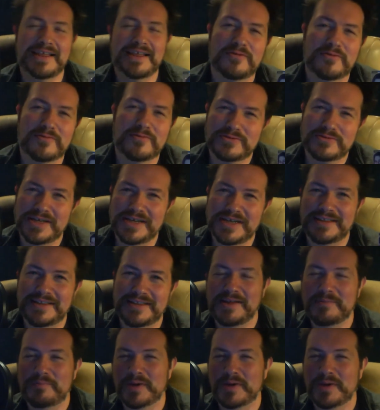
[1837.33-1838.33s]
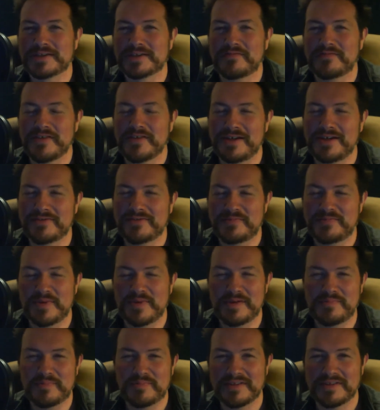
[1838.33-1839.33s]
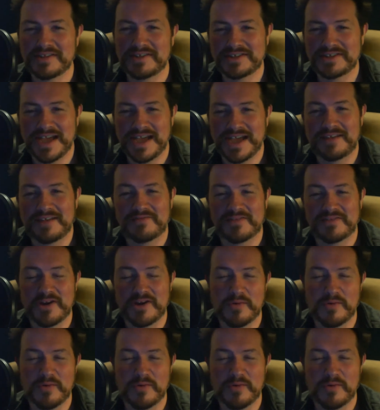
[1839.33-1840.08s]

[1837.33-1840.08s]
who routinely picks a fight with people in the chat for no